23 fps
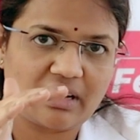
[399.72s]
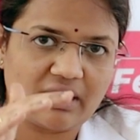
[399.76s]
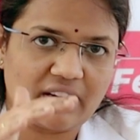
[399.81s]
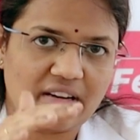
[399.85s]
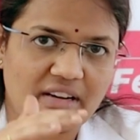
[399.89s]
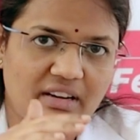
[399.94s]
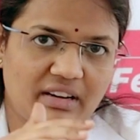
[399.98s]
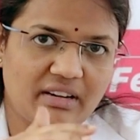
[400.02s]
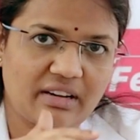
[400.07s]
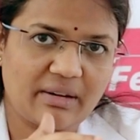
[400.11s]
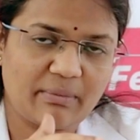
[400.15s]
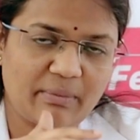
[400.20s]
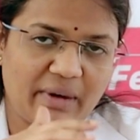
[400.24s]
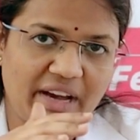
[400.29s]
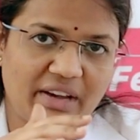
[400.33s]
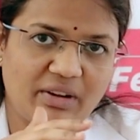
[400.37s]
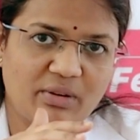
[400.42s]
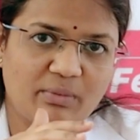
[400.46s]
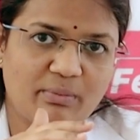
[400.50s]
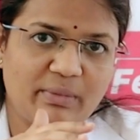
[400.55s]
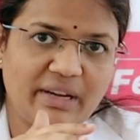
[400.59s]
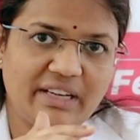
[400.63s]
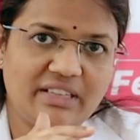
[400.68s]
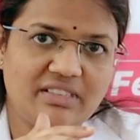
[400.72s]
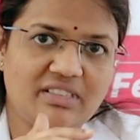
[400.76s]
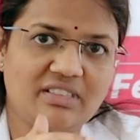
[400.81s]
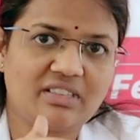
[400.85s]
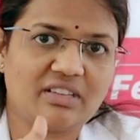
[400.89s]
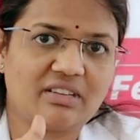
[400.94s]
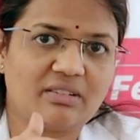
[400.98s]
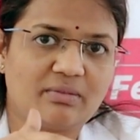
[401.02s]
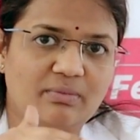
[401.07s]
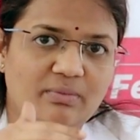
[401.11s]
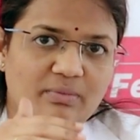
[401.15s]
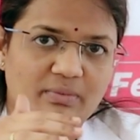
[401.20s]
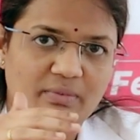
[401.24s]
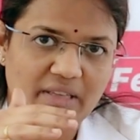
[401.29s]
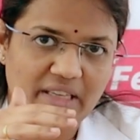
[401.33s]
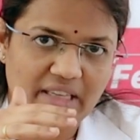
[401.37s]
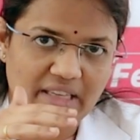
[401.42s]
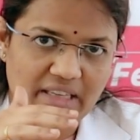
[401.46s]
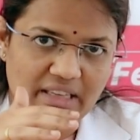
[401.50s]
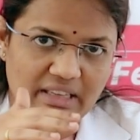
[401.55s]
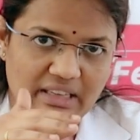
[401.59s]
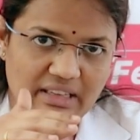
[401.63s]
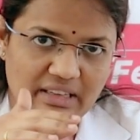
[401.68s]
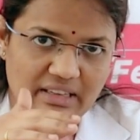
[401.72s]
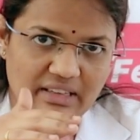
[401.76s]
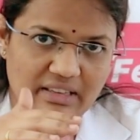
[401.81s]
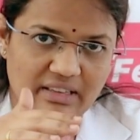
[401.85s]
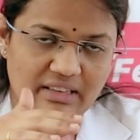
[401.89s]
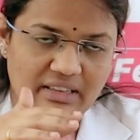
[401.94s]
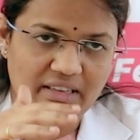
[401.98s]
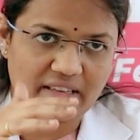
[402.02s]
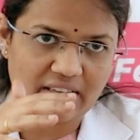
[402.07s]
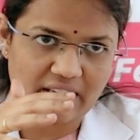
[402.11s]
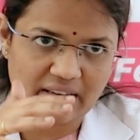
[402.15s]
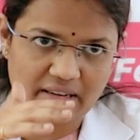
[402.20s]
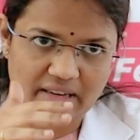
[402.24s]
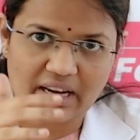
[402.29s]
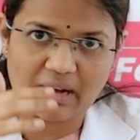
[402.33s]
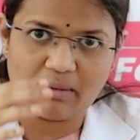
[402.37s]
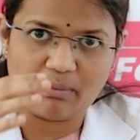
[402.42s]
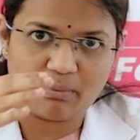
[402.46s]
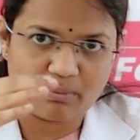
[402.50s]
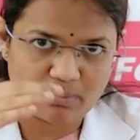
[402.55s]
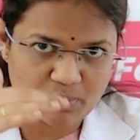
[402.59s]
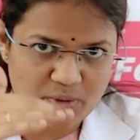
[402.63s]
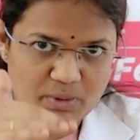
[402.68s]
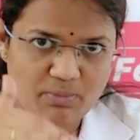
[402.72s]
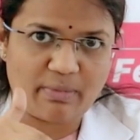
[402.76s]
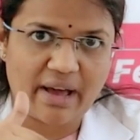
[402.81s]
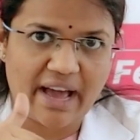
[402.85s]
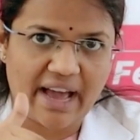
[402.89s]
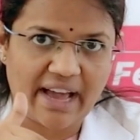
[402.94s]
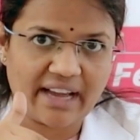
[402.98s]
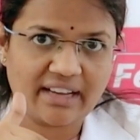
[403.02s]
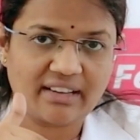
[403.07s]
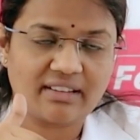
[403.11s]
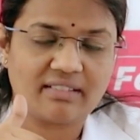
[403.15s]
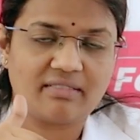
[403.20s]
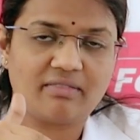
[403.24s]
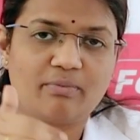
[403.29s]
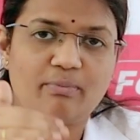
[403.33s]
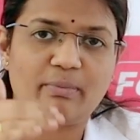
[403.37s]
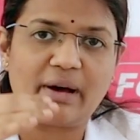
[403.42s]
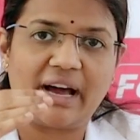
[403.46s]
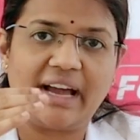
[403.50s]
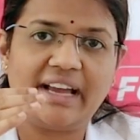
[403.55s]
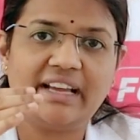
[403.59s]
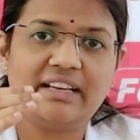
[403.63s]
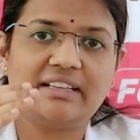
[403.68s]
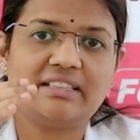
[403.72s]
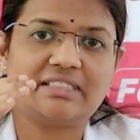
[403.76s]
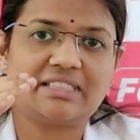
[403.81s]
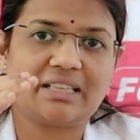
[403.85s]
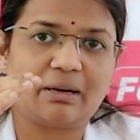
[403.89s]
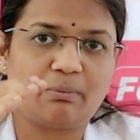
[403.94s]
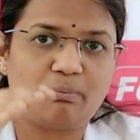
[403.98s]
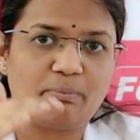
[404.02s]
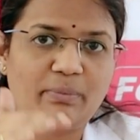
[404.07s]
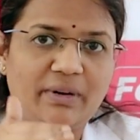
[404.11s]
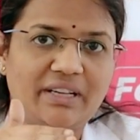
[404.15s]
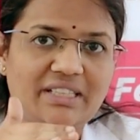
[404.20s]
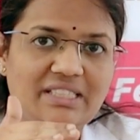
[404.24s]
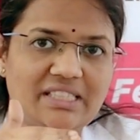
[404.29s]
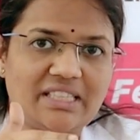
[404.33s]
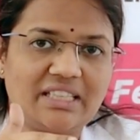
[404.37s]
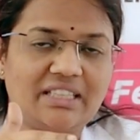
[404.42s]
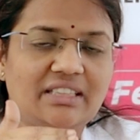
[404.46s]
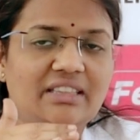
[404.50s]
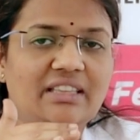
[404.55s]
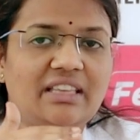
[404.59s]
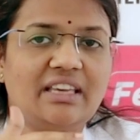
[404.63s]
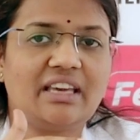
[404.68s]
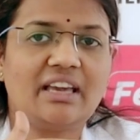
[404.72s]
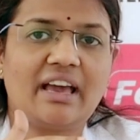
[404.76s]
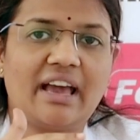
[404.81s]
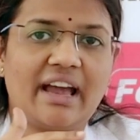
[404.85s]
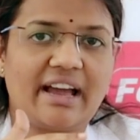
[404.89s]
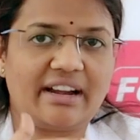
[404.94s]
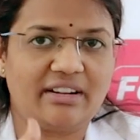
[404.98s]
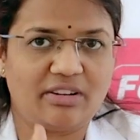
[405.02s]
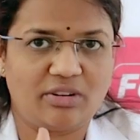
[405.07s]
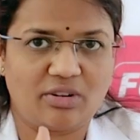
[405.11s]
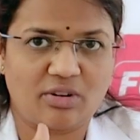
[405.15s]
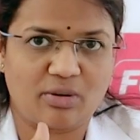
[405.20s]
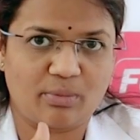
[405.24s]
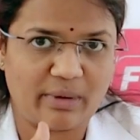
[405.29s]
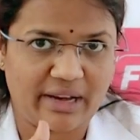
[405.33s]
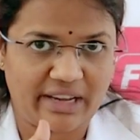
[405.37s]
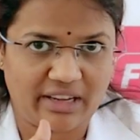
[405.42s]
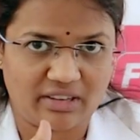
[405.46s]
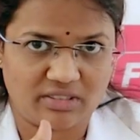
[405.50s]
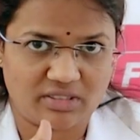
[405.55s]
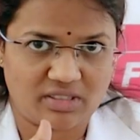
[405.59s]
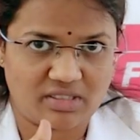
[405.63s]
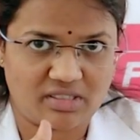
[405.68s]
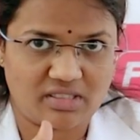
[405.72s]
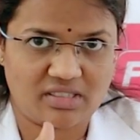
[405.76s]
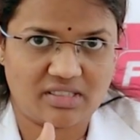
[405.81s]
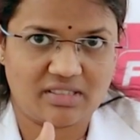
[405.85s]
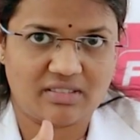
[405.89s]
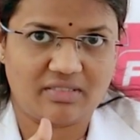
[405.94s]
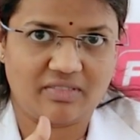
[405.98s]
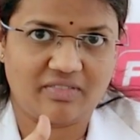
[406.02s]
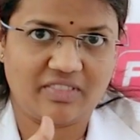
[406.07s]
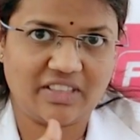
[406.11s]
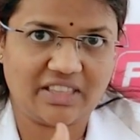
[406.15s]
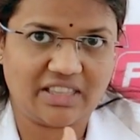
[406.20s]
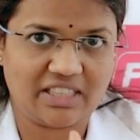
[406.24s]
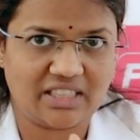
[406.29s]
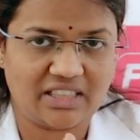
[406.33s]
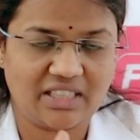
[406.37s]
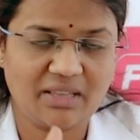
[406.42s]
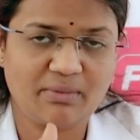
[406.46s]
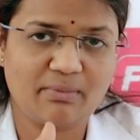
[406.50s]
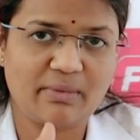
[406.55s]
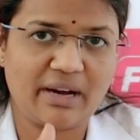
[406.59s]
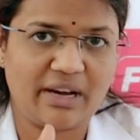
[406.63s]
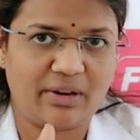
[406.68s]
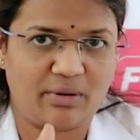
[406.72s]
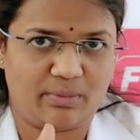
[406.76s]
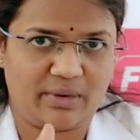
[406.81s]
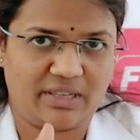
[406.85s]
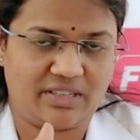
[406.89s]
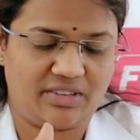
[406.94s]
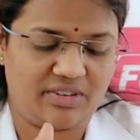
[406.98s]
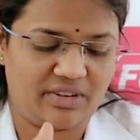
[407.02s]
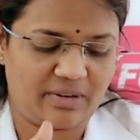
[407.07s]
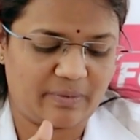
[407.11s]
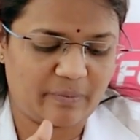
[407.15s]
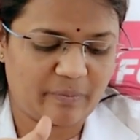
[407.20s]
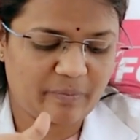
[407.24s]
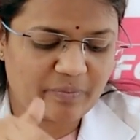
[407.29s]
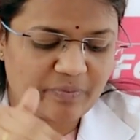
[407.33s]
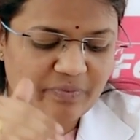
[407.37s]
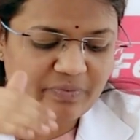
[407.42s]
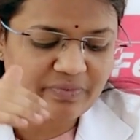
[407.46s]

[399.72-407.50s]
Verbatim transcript: uh, myometrium uh, comes back by suppressing the adenomyosis within the myometrium.